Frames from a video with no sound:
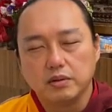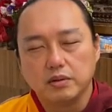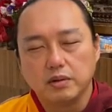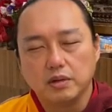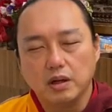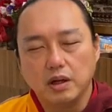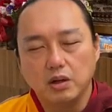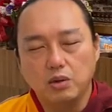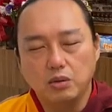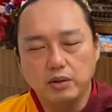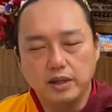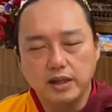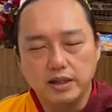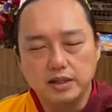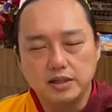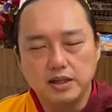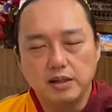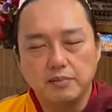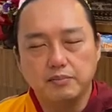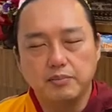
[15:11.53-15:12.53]
a good
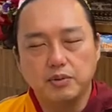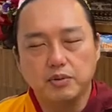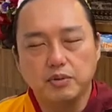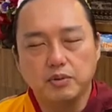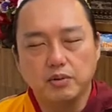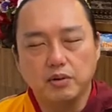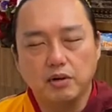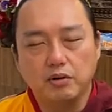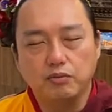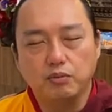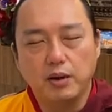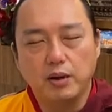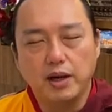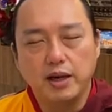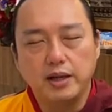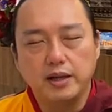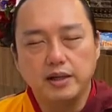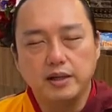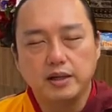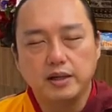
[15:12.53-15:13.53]
example of
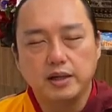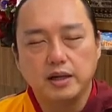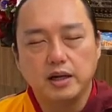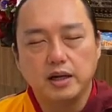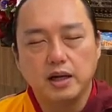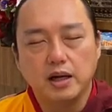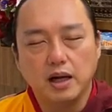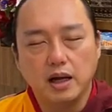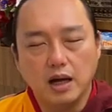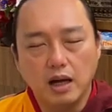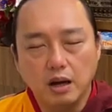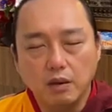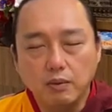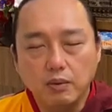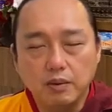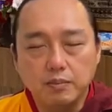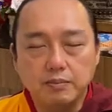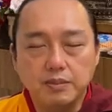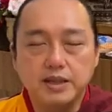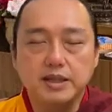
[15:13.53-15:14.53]
why our
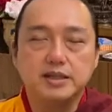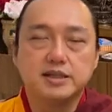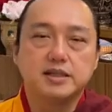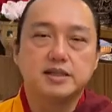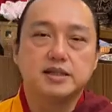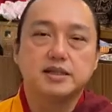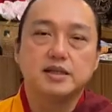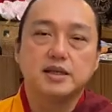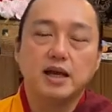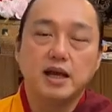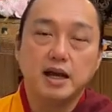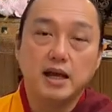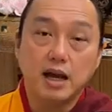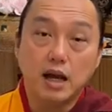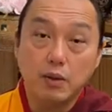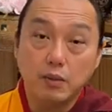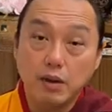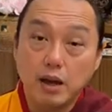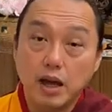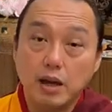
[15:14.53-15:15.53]
bliss and
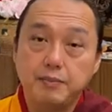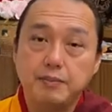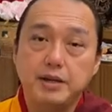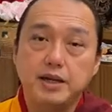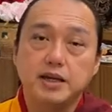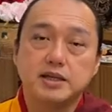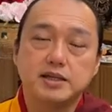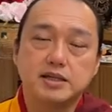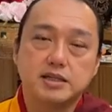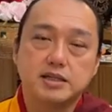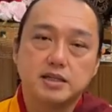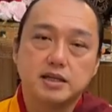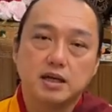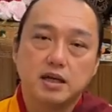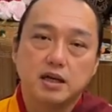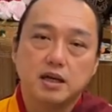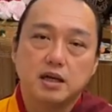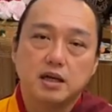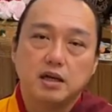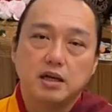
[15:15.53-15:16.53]
our happiness
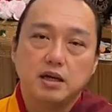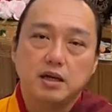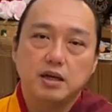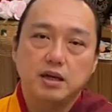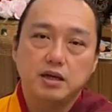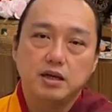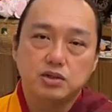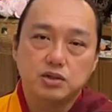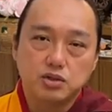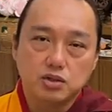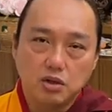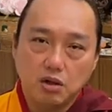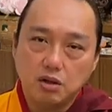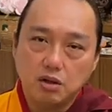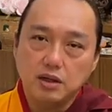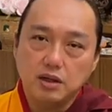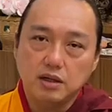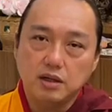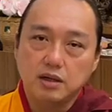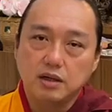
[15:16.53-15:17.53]
is not
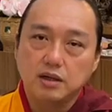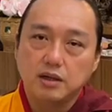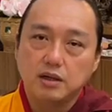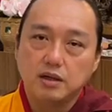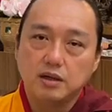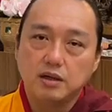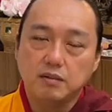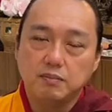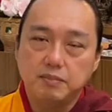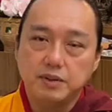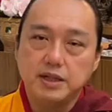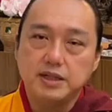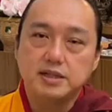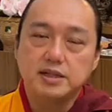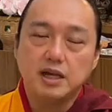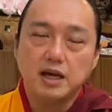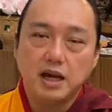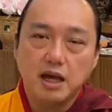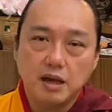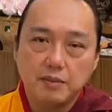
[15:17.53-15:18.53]
the bliss
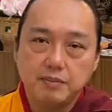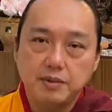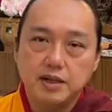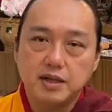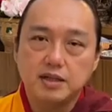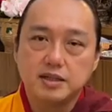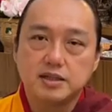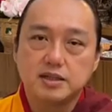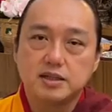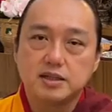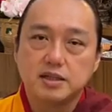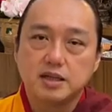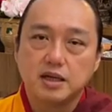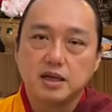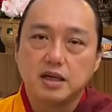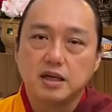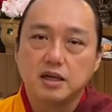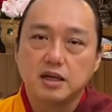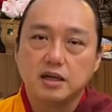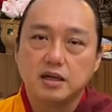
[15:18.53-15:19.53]
and happiness
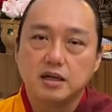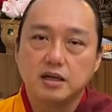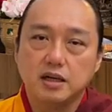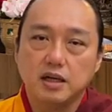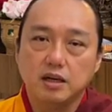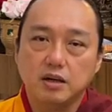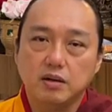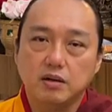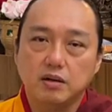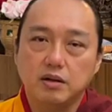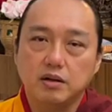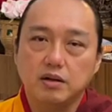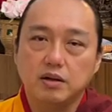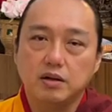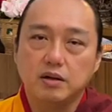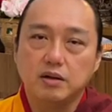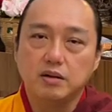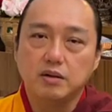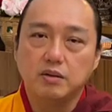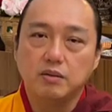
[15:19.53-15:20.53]
that
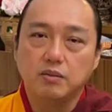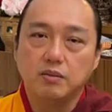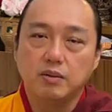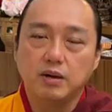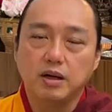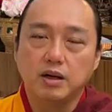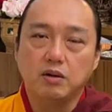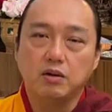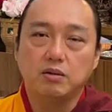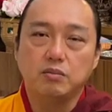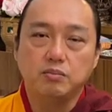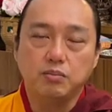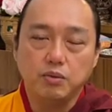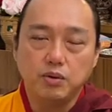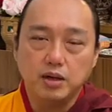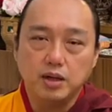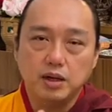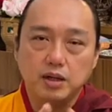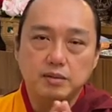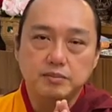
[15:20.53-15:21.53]
what Lord
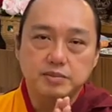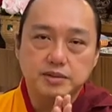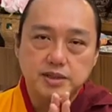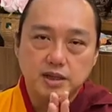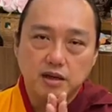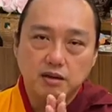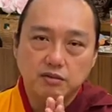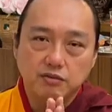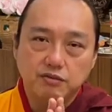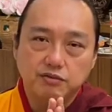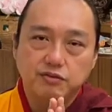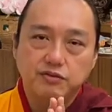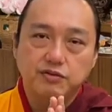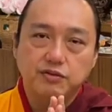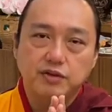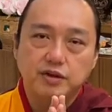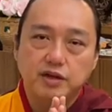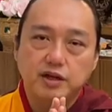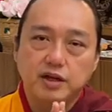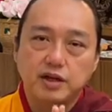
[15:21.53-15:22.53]
Buddha himself
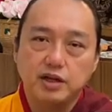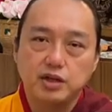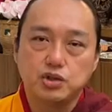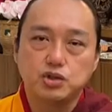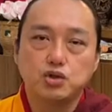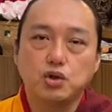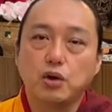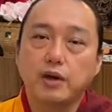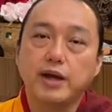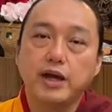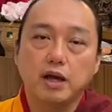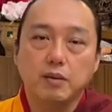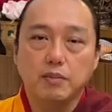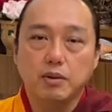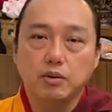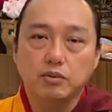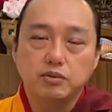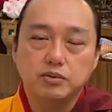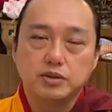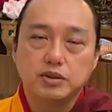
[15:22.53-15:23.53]
is talking
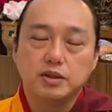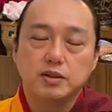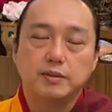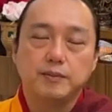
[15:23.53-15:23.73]
about.